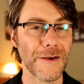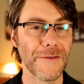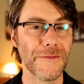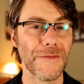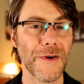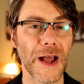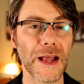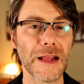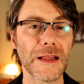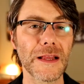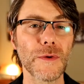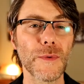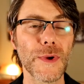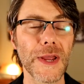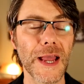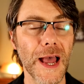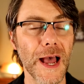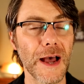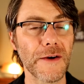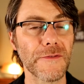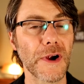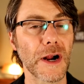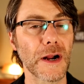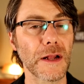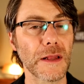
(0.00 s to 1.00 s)
Finally, we
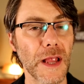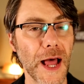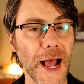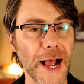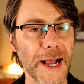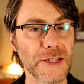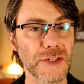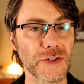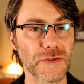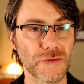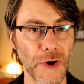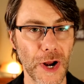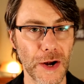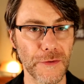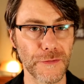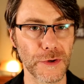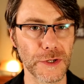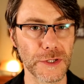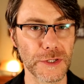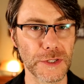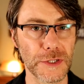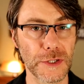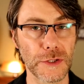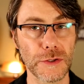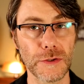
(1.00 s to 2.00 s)
have our last
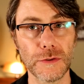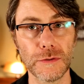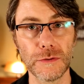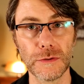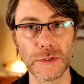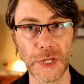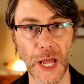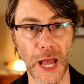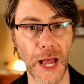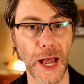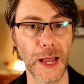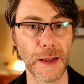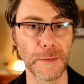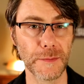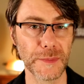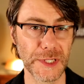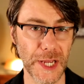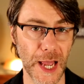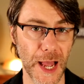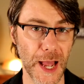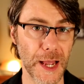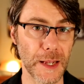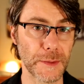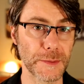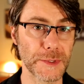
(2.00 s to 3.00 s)
reference to time,
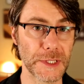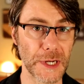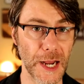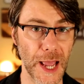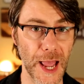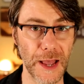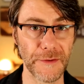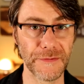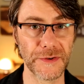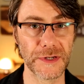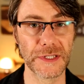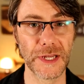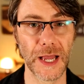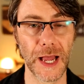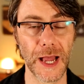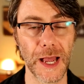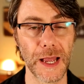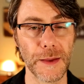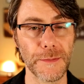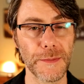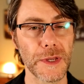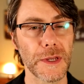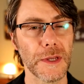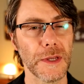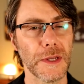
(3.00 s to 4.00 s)
times, and half a
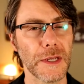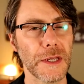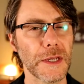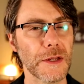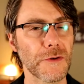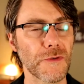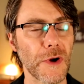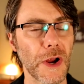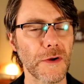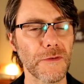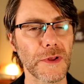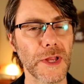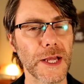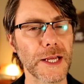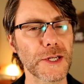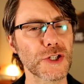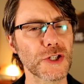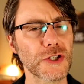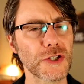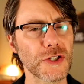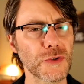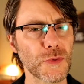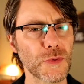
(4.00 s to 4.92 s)
time in Revelation